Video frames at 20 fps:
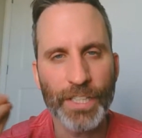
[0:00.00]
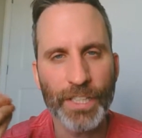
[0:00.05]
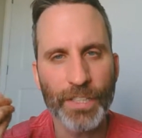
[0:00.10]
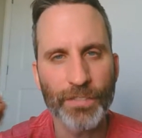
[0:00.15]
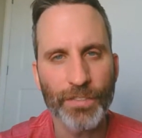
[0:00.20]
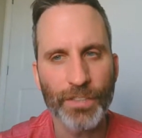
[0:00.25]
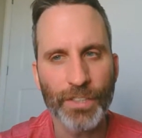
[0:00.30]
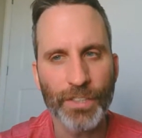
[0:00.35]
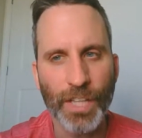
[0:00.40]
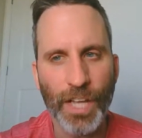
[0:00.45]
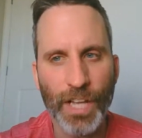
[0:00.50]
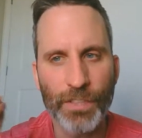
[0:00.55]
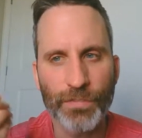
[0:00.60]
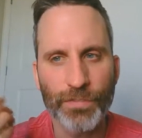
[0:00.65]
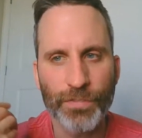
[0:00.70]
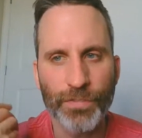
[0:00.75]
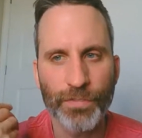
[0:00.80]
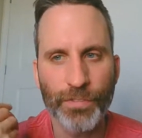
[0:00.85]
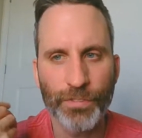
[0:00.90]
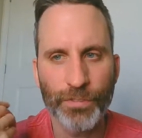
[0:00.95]
of their
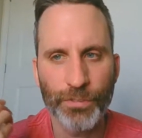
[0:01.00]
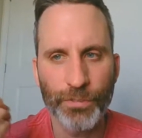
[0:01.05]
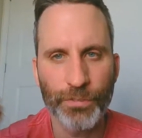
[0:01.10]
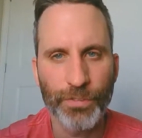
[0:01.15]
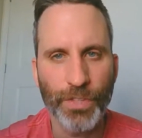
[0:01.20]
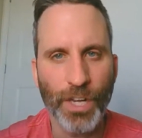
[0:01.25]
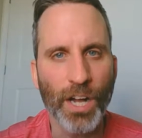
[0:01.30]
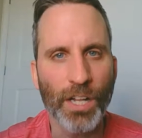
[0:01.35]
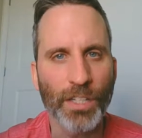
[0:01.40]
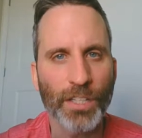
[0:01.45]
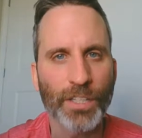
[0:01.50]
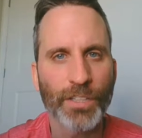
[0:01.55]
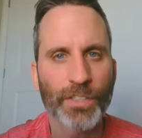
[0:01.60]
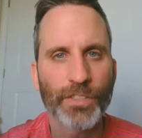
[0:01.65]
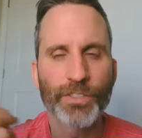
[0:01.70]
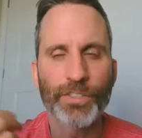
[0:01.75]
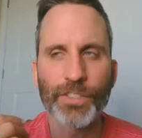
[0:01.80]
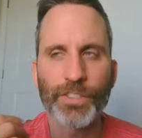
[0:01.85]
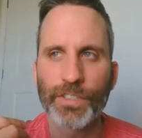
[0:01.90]
life through knowledge.